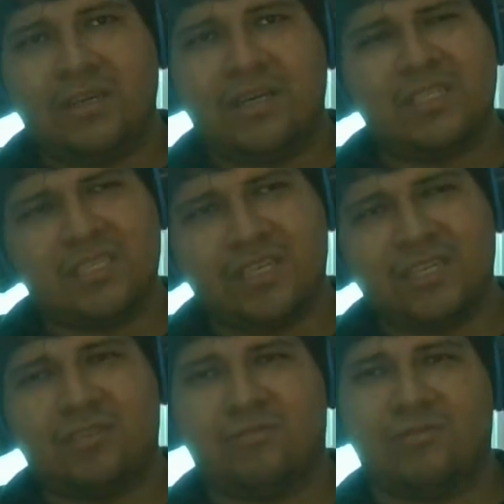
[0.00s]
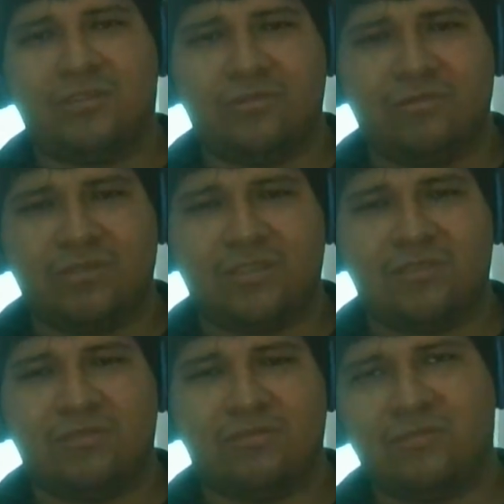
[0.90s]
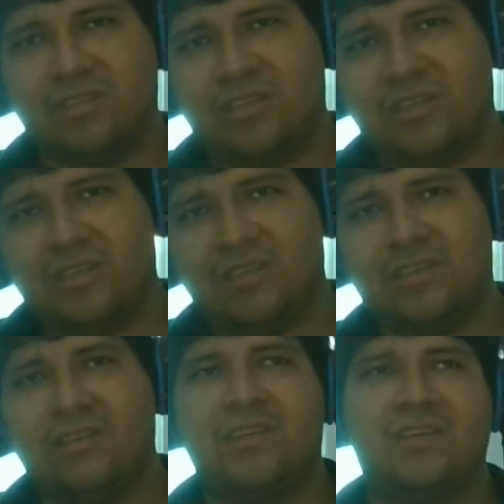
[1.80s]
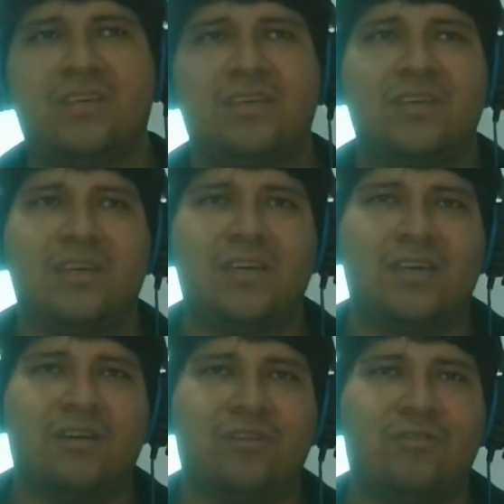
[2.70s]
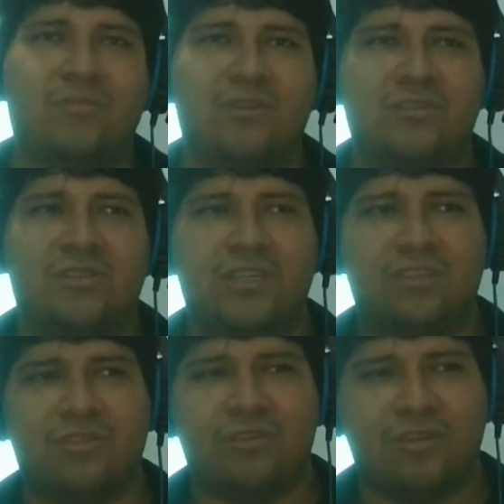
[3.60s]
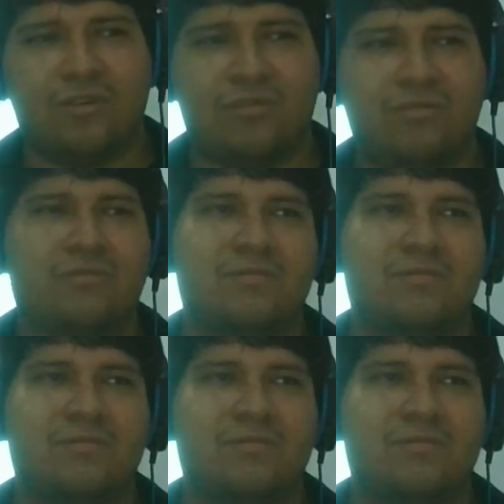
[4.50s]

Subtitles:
assess our students to see how much they know.